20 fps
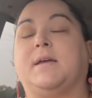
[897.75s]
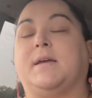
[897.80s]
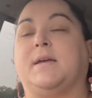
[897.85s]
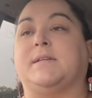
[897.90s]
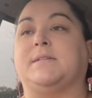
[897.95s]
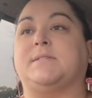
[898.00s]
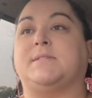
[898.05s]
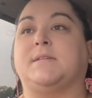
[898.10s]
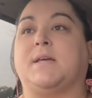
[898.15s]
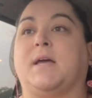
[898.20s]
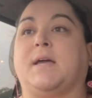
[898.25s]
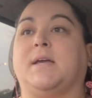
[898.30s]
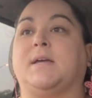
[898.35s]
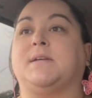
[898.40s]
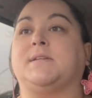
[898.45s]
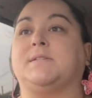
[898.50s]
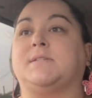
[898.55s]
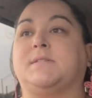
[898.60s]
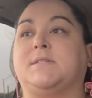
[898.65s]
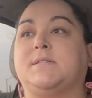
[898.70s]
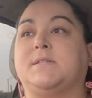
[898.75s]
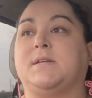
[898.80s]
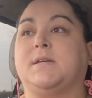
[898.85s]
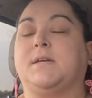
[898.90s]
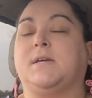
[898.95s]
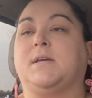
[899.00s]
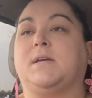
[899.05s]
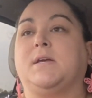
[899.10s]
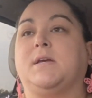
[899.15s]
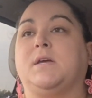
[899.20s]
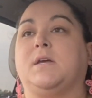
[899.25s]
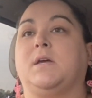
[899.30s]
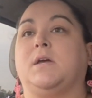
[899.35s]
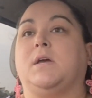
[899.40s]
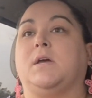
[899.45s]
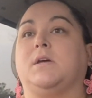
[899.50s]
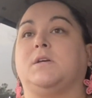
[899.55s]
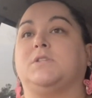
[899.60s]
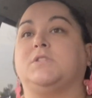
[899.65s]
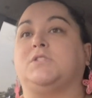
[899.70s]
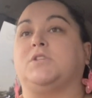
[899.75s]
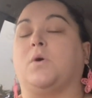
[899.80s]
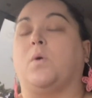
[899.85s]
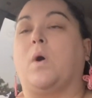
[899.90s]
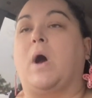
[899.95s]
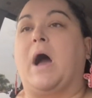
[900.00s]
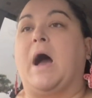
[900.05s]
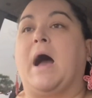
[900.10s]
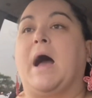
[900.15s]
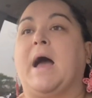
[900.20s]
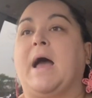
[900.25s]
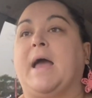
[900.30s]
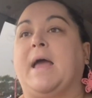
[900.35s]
and science. So I